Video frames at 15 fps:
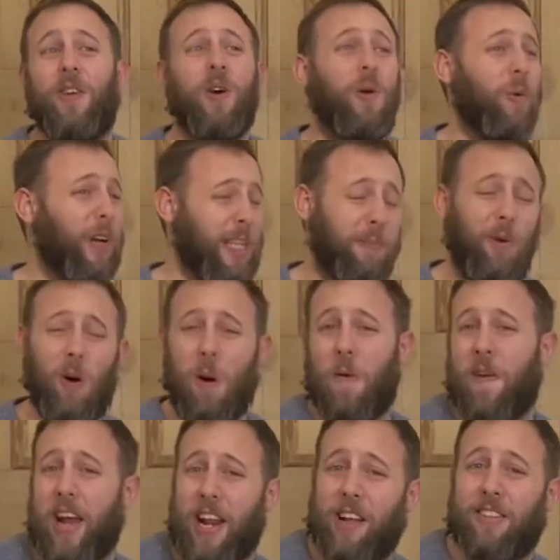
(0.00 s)
When it's pouring
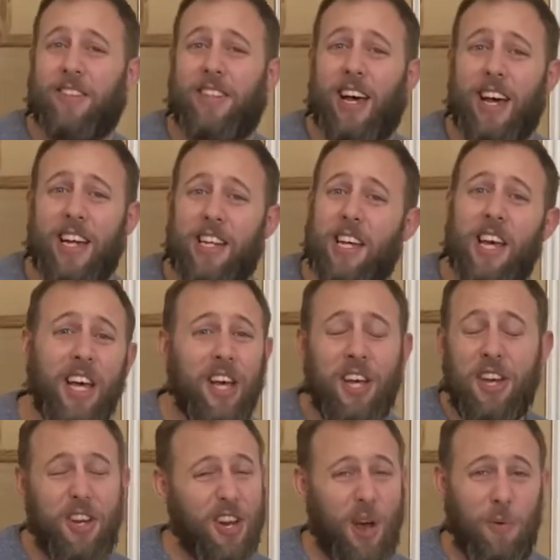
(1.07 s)
rain outside,
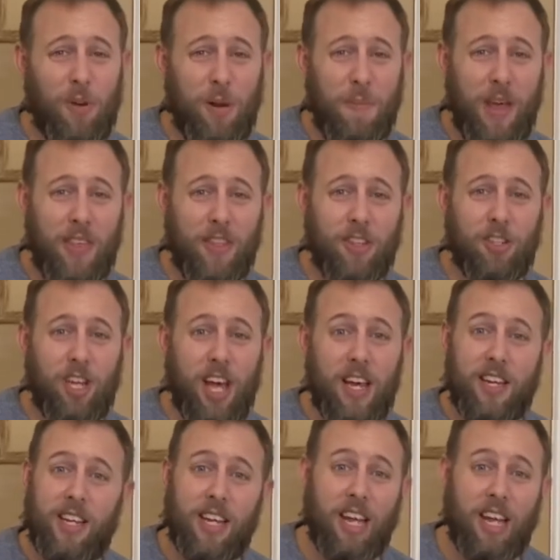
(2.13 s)
you don't want to be in the shed,